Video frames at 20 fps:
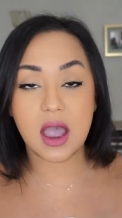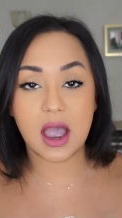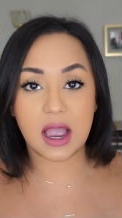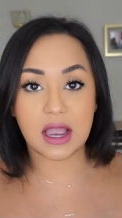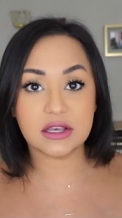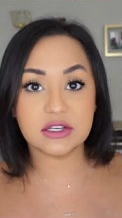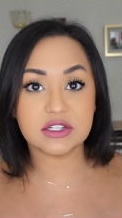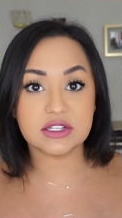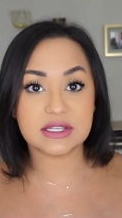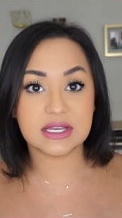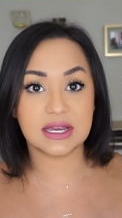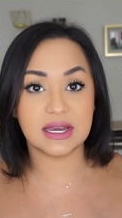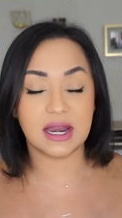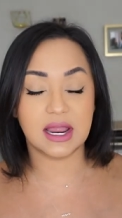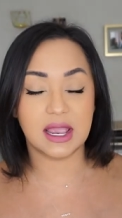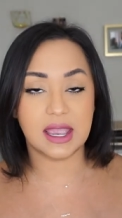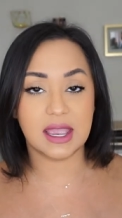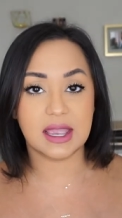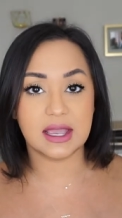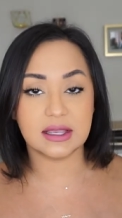I just
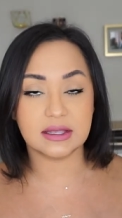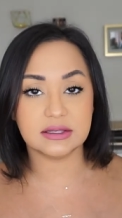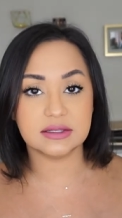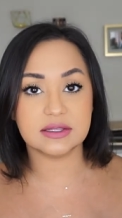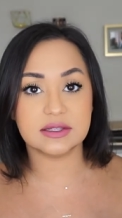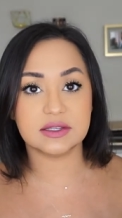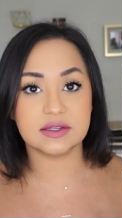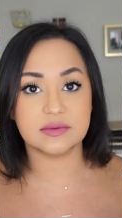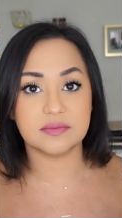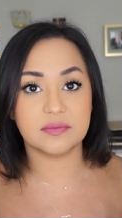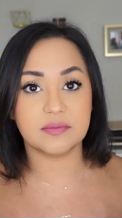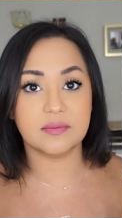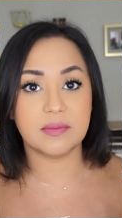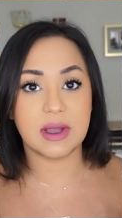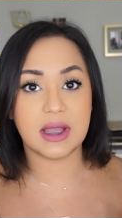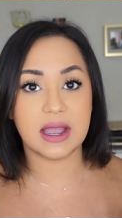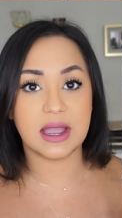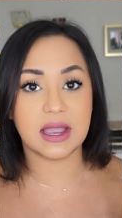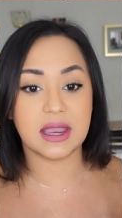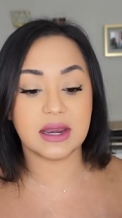enhanced
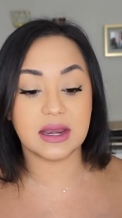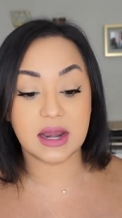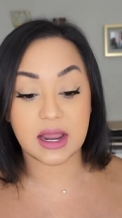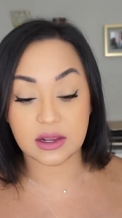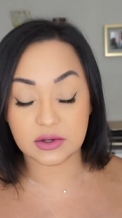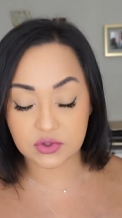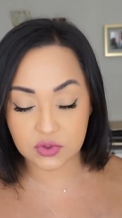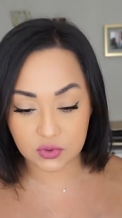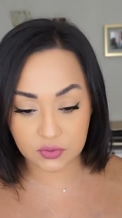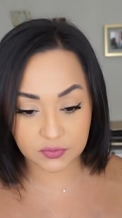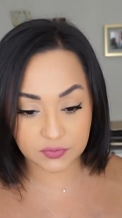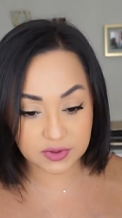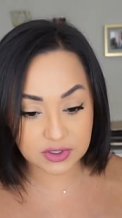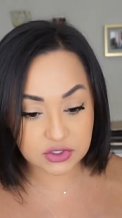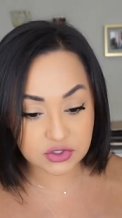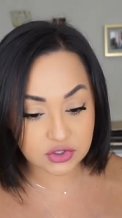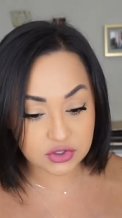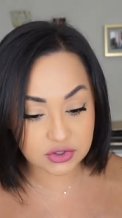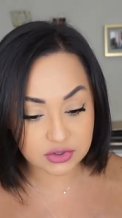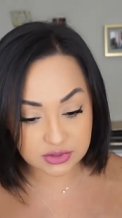my natural
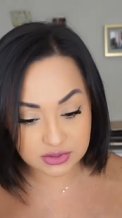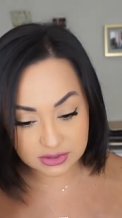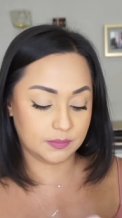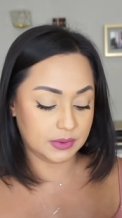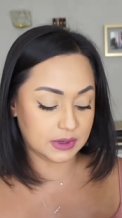features.